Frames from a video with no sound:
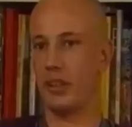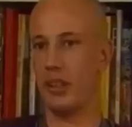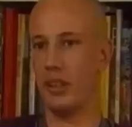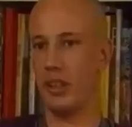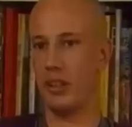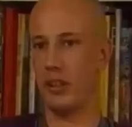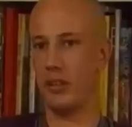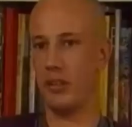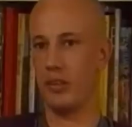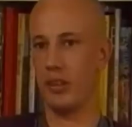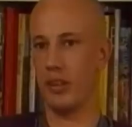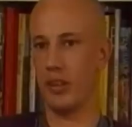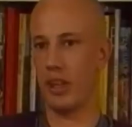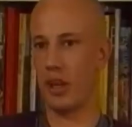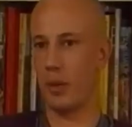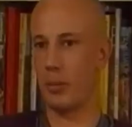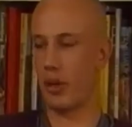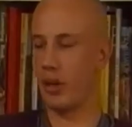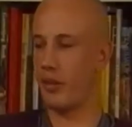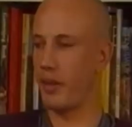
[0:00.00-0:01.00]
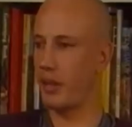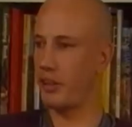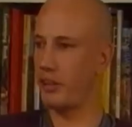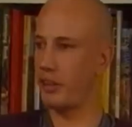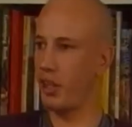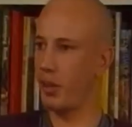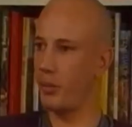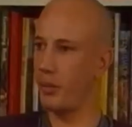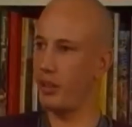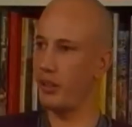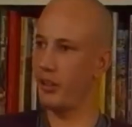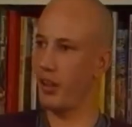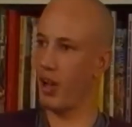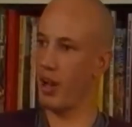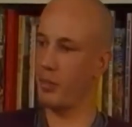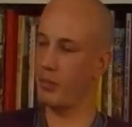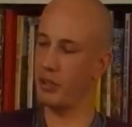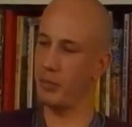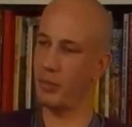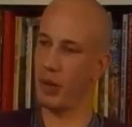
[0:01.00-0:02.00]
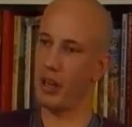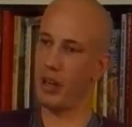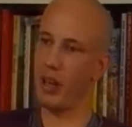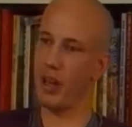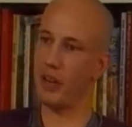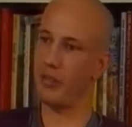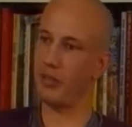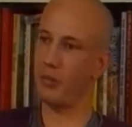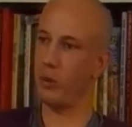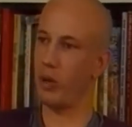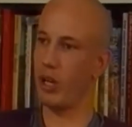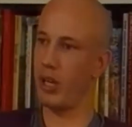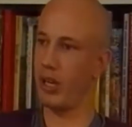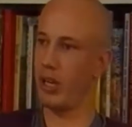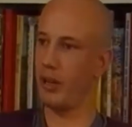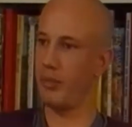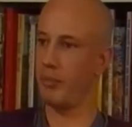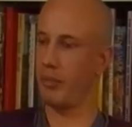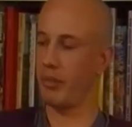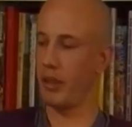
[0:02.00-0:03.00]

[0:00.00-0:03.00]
you know? I mean, I've had so many times in my life where